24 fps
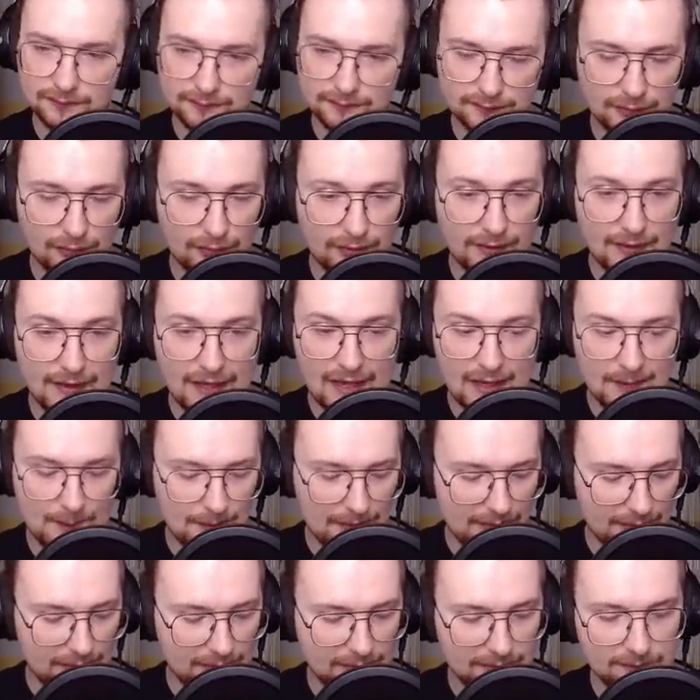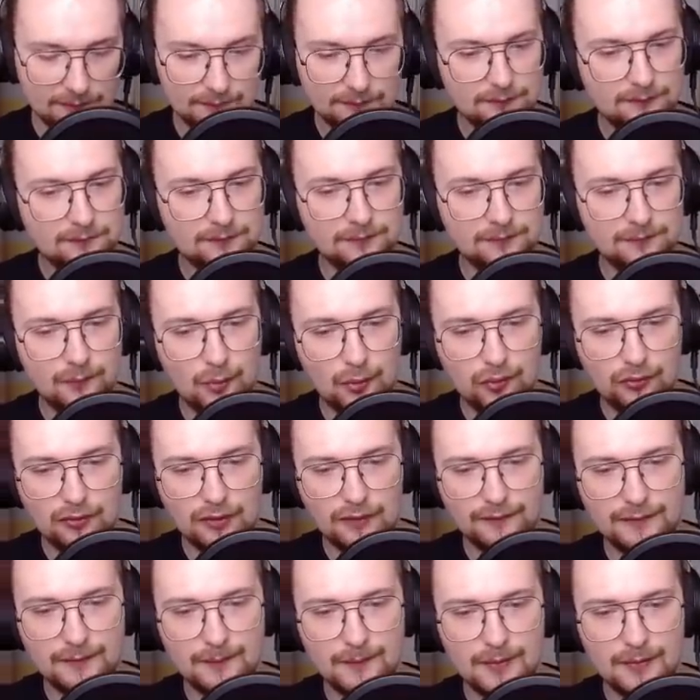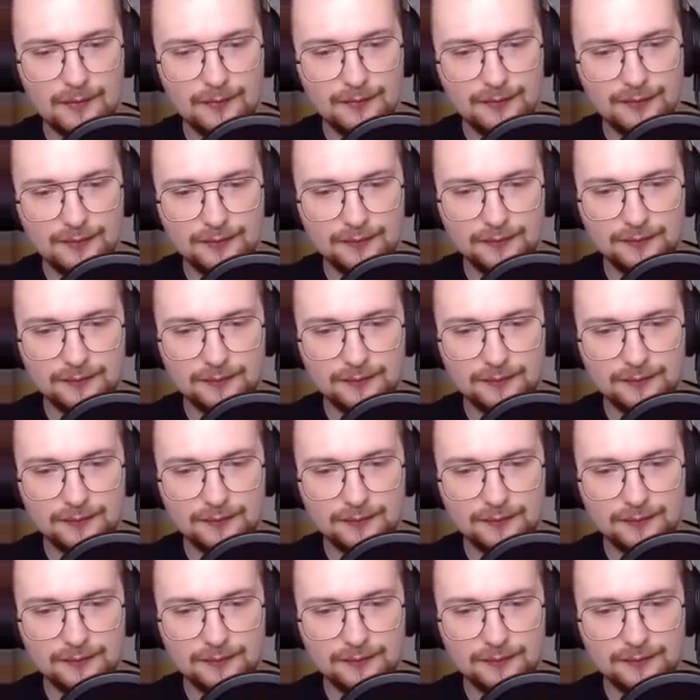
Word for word: Sorry, an epic. More crafting metals.